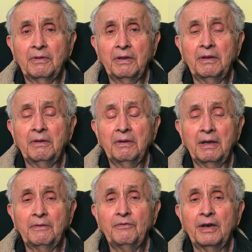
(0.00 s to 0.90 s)
the
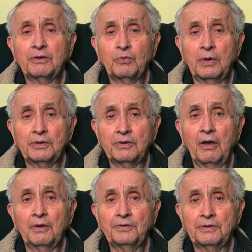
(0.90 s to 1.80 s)
event was
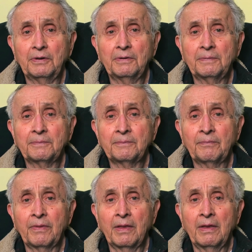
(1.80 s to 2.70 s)
also.
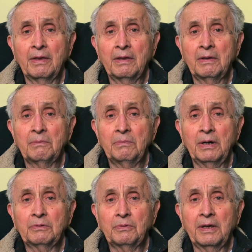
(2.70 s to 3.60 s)

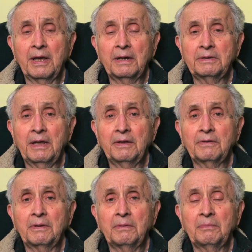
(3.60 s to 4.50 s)
But we got to
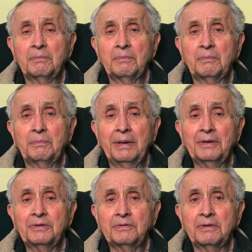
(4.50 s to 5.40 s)
take the
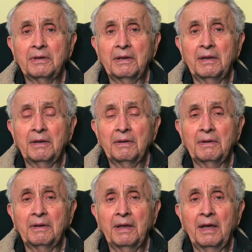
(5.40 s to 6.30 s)
best
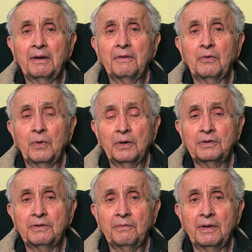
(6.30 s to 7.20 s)
out of the
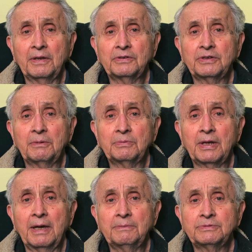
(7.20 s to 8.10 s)
worst of things
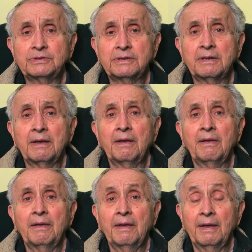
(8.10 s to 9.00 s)
sometimes.
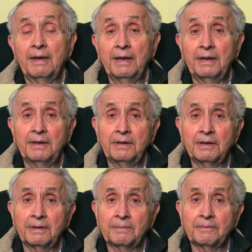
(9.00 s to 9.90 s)
And